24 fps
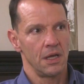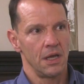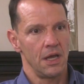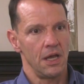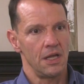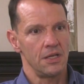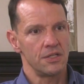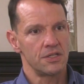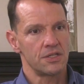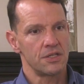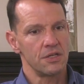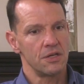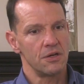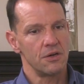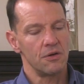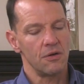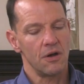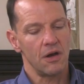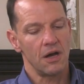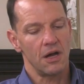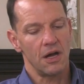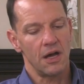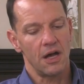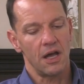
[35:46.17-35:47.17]
And
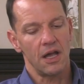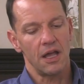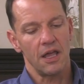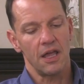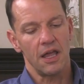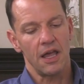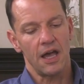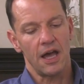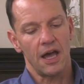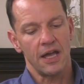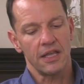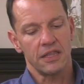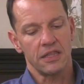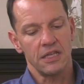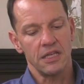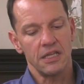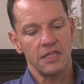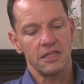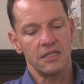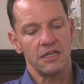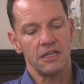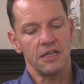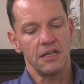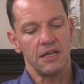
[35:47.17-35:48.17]
so I
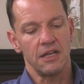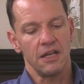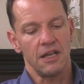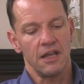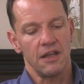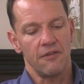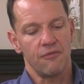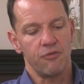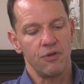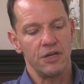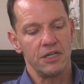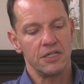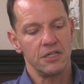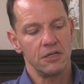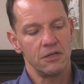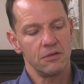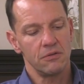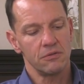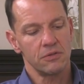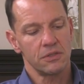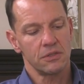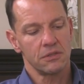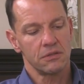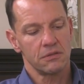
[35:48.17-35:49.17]
think that if we
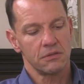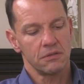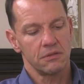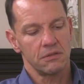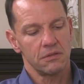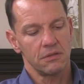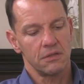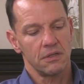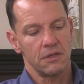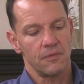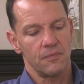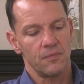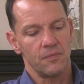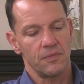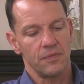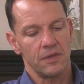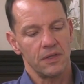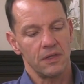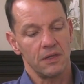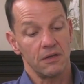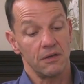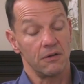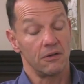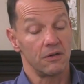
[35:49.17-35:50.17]
don't,
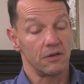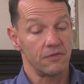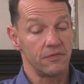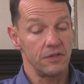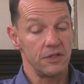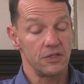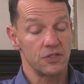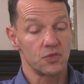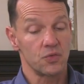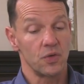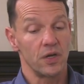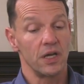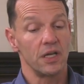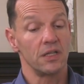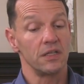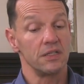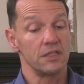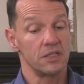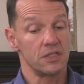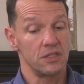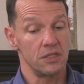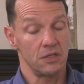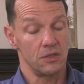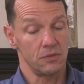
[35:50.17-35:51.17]
or if the
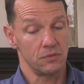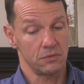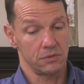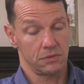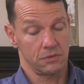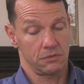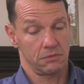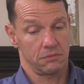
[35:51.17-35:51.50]
Israelis don't,